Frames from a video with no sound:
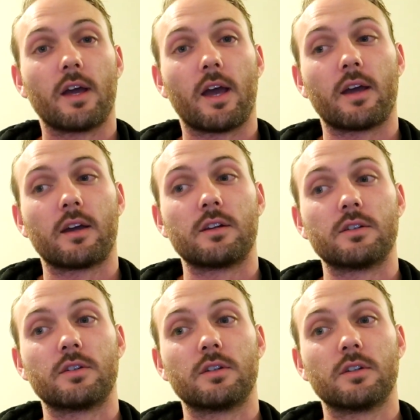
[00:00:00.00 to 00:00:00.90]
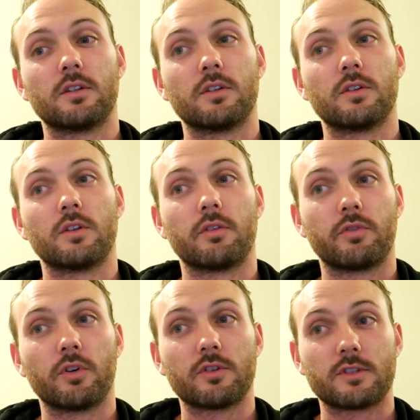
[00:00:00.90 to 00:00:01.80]
And the
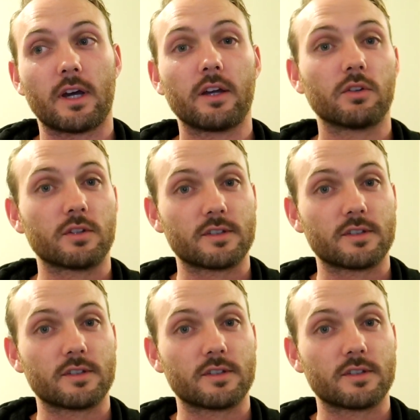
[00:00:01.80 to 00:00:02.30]
first day, on the